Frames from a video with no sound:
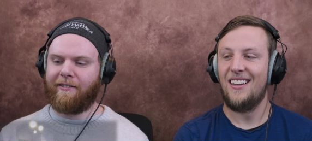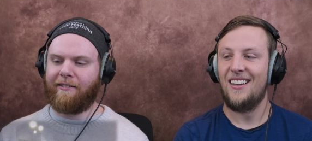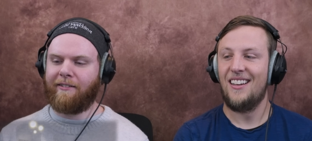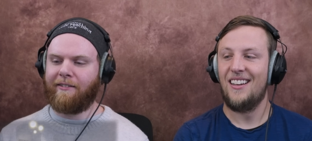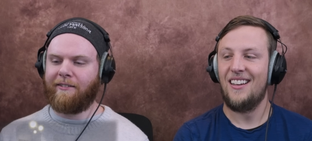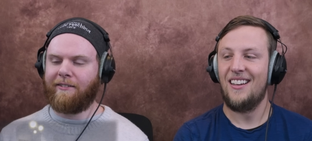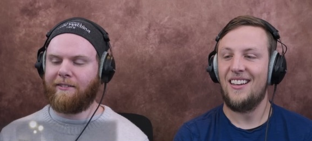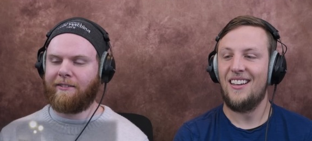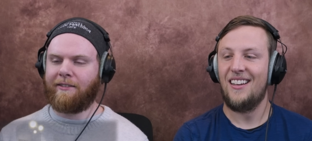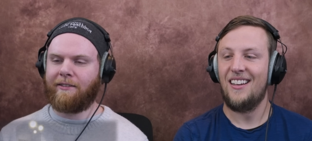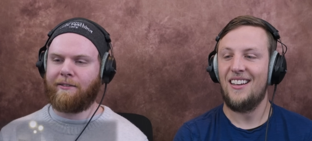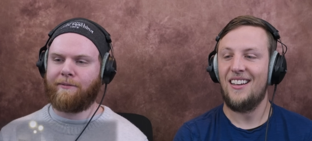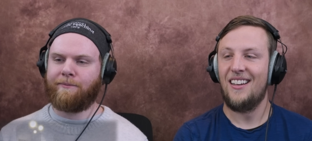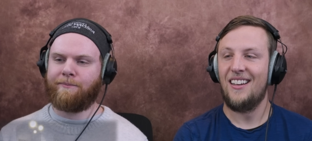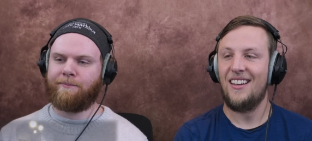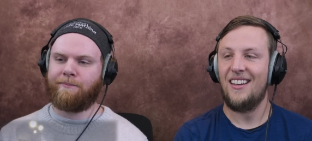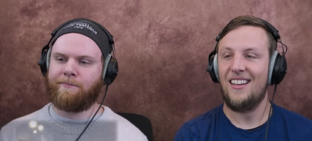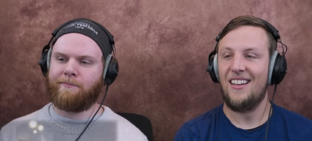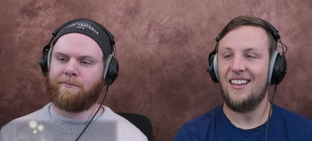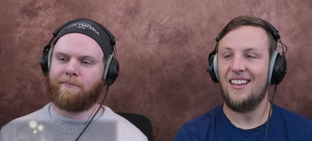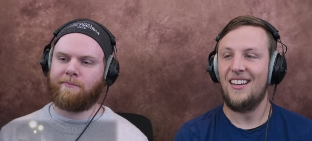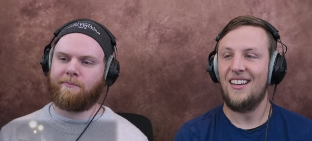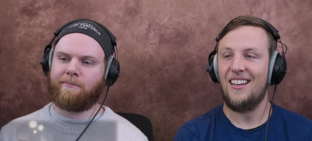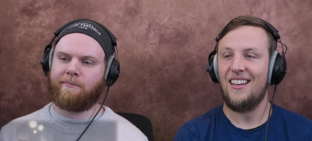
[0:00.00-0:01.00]

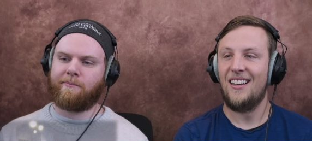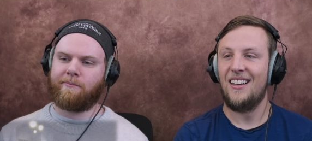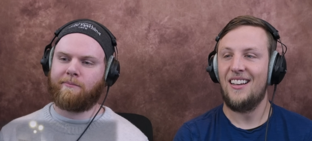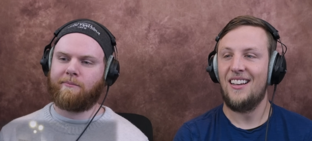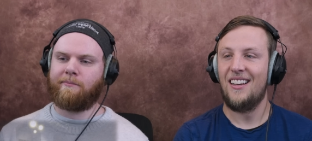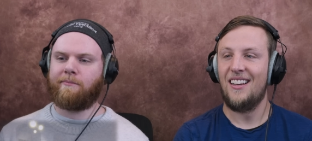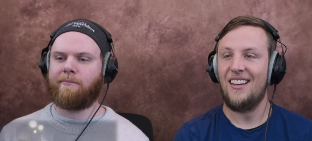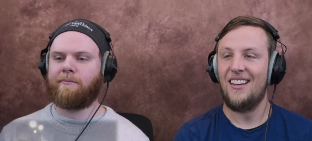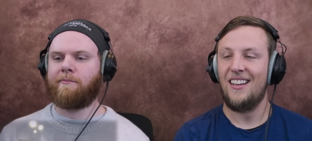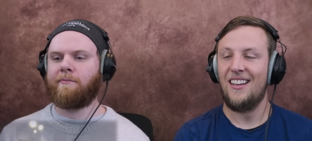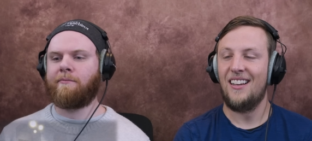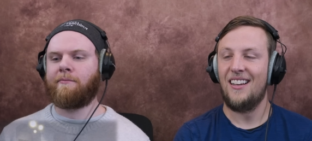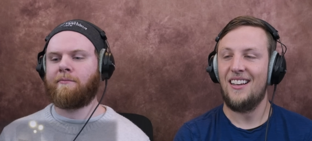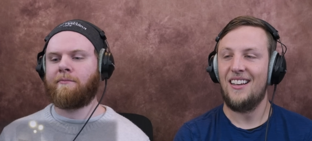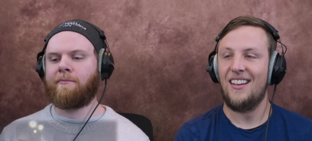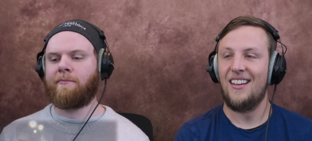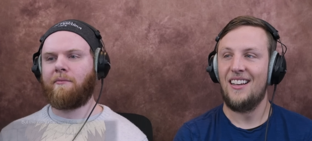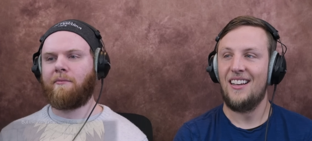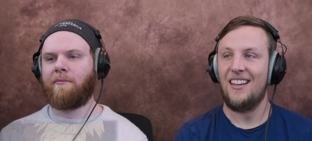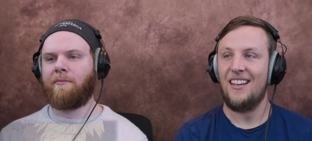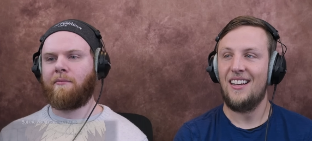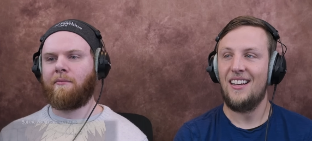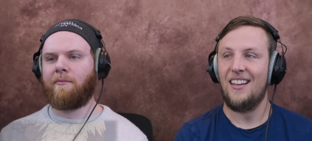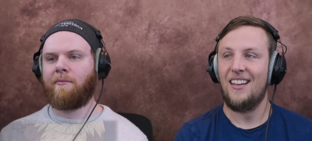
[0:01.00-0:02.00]

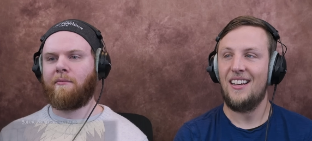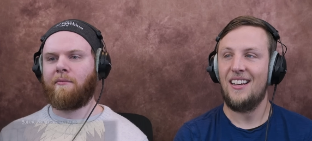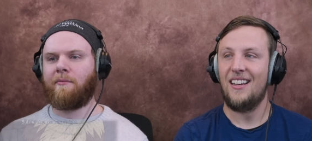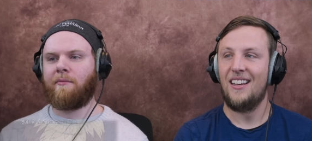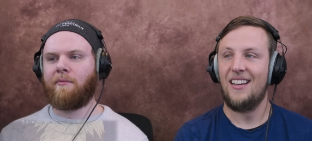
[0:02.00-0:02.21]
Nothing is said.